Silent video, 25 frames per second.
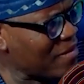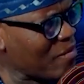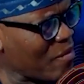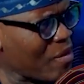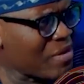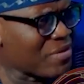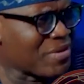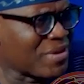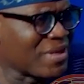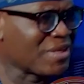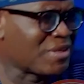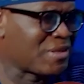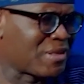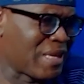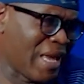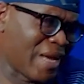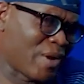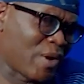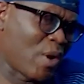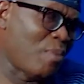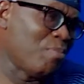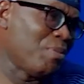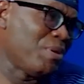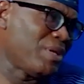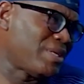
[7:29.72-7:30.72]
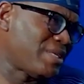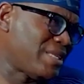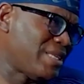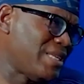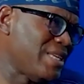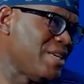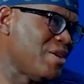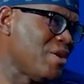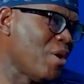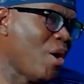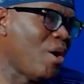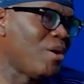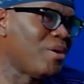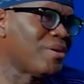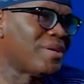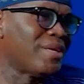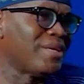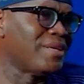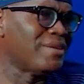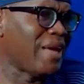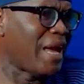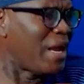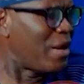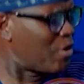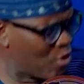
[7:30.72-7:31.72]
this committee, all this,
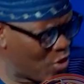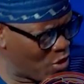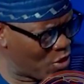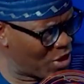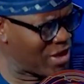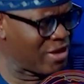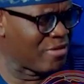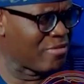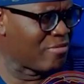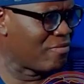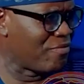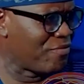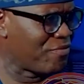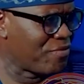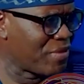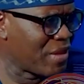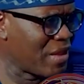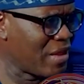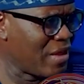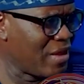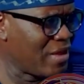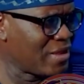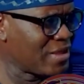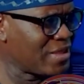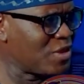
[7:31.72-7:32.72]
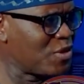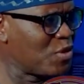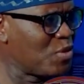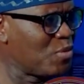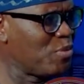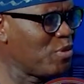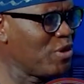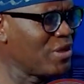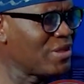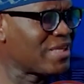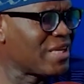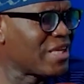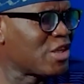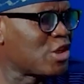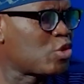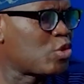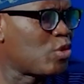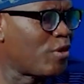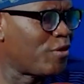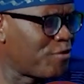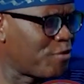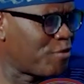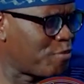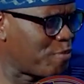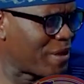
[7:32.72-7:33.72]
I know him. Tinubu is a
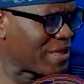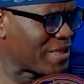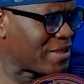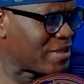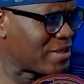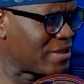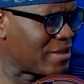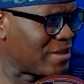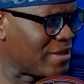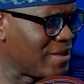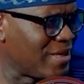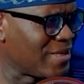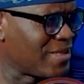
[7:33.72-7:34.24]
swift person. He is a